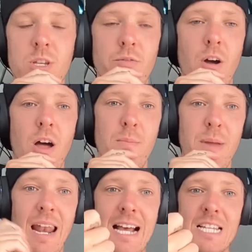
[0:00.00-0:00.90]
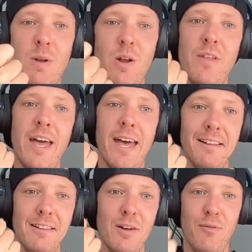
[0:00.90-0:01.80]
rather be last man on the
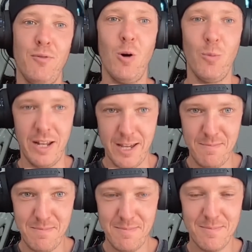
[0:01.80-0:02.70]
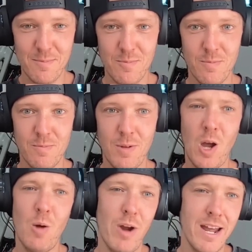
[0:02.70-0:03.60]
hill at Fort William,
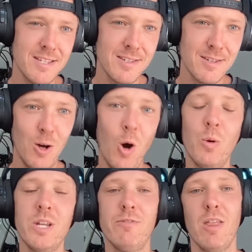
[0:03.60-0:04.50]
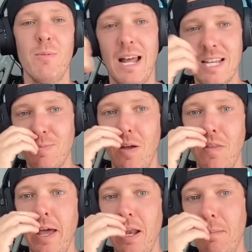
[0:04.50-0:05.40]
home race, or would you rather be last man on
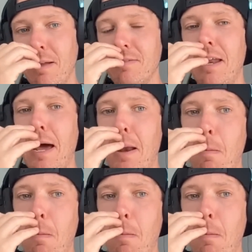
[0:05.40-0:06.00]
the hill at Mount St Anne?